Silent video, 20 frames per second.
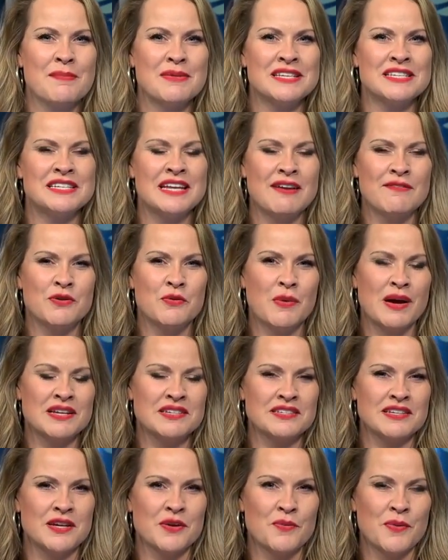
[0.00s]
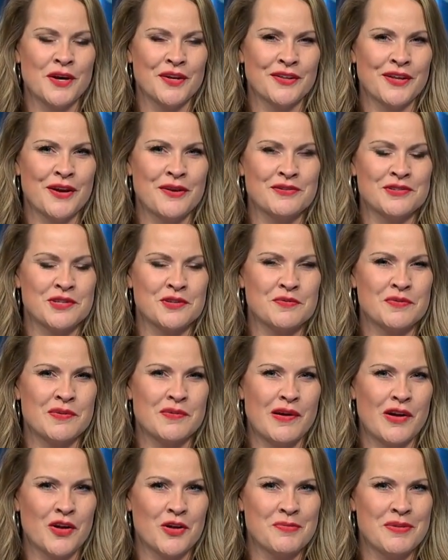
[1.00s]
as David Wesley well knows, as we
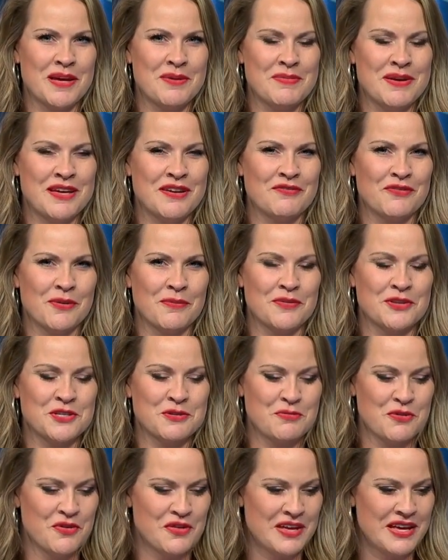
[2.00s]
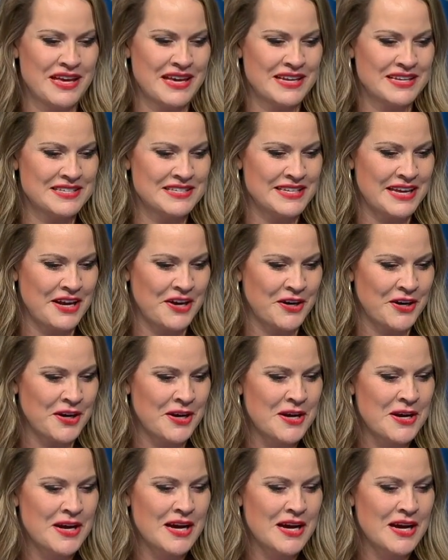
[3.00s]
welcome him in from the Smoothie King Center.